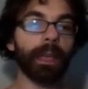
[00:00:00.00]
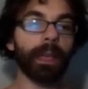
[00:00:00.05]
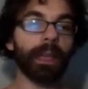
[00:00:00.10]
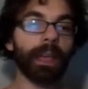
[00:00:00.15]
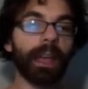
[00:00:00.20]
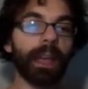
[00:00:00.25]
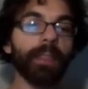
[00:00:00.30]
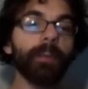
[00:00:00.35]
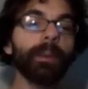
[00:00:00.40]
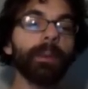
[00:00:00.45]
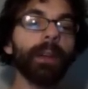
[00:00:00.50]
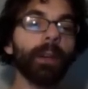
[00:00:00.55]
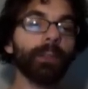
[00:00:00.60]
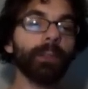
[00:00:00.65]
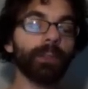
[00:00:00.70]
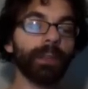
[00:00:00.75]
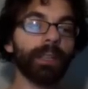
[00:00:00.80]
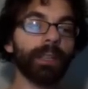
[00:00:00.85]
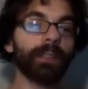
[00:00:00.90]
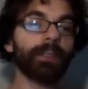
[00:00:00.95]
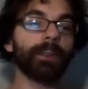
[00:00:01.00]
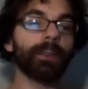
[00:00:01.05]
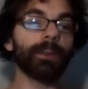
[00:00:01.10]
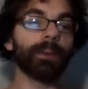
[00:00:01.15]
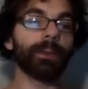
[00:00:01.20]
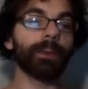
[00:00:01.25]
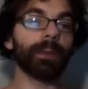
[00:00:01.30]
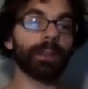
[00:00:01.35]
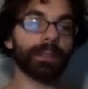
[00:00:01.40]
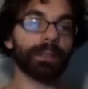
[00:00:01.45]
And then we also need
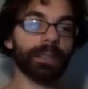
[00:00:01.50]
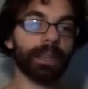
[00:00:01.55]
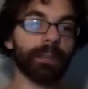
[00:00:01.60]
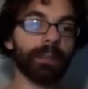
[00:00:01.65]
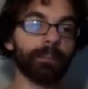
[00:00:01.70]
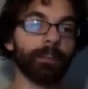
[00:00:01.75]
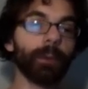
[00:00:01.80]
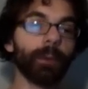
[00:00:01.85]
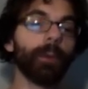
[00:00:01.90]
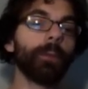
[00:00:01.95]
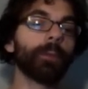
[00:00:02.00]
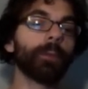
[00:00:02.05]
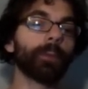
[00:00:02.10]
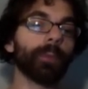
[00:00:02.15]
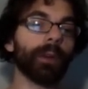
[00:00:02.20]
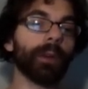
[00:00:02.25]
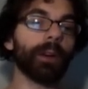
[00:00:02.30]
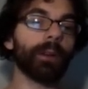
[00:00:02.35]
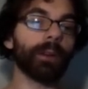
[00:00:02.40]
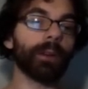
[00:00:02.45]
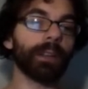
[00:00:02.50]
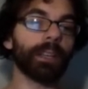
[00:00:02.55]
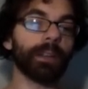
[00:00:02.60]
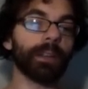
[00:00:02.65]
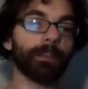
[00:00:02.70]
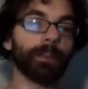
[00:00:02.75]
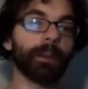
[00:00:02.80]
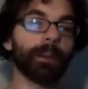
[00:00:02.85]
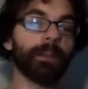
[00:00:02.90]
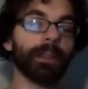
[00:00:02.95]
to set moves, priority, and
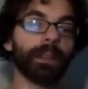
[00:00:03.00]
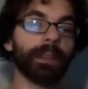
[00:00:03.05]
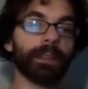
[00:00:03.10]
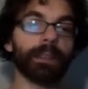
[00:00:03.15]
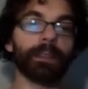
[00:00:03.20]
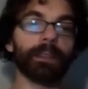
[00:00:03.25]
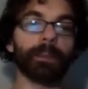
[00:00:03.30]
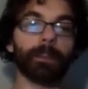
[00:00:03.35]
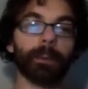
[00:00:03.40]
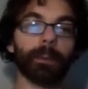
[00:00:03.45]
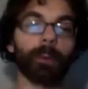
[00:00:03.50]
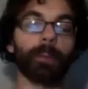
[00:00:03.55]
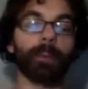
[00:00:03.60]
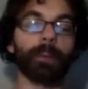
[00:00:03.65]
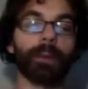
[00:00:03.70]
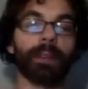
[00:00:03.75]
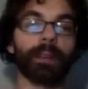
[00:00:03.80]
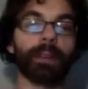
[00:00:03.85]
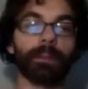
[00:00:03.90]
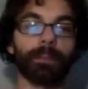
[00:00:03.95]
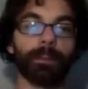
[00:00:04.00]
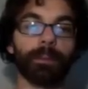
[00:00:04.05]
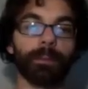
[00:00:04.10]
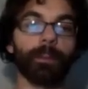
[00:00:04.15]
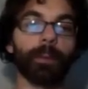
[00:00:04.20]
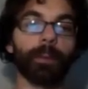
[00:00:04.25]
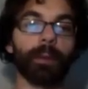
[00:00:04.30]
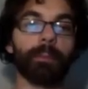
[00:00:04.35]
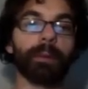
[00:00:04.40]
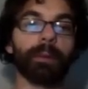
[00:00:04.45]
previous as appropriate before
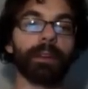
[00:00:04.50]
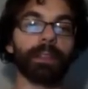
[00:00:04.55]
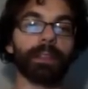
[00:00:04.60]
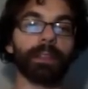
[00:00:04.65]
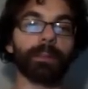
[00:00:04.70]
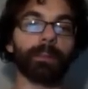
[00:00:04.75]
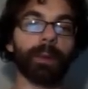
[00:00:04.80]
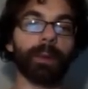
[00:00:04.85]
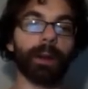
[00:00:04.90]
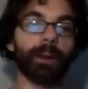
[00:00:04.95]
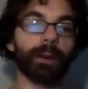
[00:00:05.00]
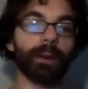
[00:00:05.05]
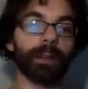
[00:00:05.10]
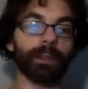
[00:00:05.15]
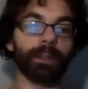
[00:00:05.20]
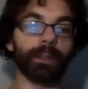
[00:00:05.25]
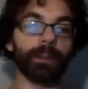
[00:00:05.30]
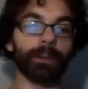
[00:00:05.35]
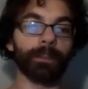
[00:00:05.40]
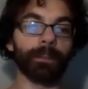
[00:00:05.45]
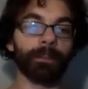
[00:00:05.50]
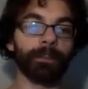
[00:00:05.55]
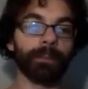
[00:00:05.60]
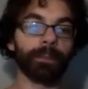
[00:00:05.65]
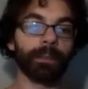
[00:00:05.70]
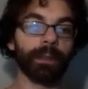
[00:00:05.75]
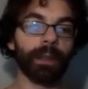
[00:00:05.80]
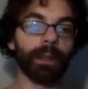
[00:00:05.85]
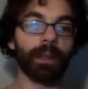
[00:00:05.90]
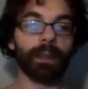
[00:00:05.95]
we put it in the priority queue.
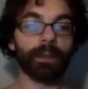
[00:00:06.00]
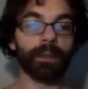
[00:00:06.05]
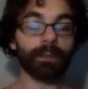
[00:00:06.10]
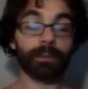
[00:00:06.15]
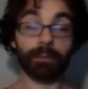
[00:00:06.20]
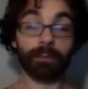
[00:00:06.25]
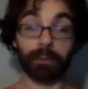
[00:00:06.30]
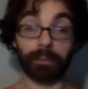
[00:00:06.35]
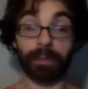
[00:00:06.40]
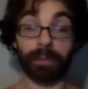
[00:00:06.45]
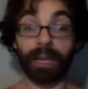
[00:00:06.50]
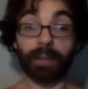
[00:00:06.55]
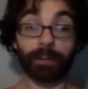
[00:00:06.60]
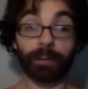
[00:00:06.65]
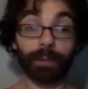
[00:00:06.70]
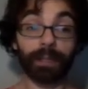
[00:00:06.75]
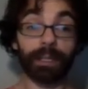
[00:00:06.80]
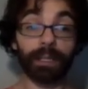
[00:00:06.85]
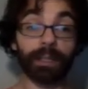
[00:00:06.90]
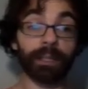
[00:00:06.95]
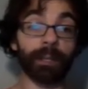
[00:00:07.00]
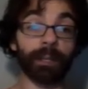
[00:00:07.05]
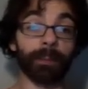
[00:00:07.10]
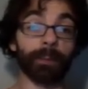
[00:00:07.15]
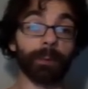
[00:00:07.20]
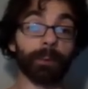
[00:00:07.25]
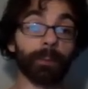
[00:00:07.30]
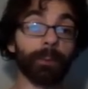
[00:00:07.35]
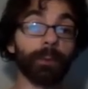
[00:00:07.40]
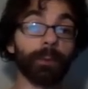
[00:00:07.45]
So naturally, the
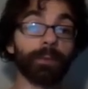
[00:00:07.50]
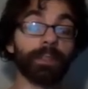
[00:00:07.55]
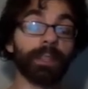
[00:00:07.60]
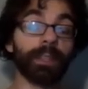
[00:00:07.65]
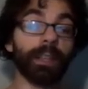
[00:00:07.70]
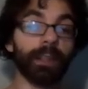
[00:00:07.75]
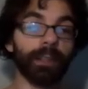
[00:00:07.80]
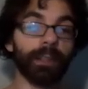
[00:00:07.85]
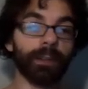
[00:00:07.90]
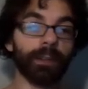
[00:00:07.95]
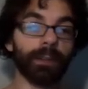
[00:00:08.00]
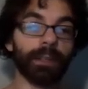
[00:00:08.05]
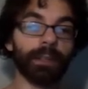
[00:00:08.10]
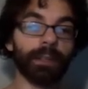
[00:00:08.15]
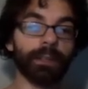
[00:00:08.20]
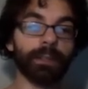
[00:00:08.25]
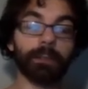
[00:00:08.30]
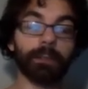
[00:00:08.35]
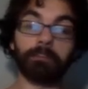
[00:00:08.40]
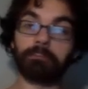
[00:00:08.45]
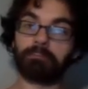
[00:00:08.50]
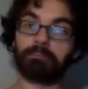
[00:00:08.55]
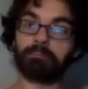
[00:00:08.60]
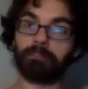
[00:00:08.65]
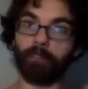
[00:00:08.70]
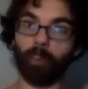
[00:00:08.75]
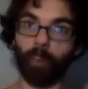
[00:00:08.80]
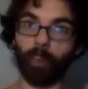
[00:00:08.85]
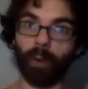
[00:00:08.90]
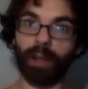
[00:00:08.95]
number of moves to get here is
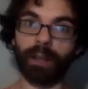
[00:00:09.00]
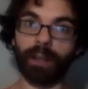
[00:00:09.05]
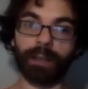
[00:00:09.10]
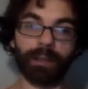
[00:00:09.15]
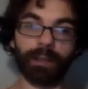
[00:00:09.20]
1.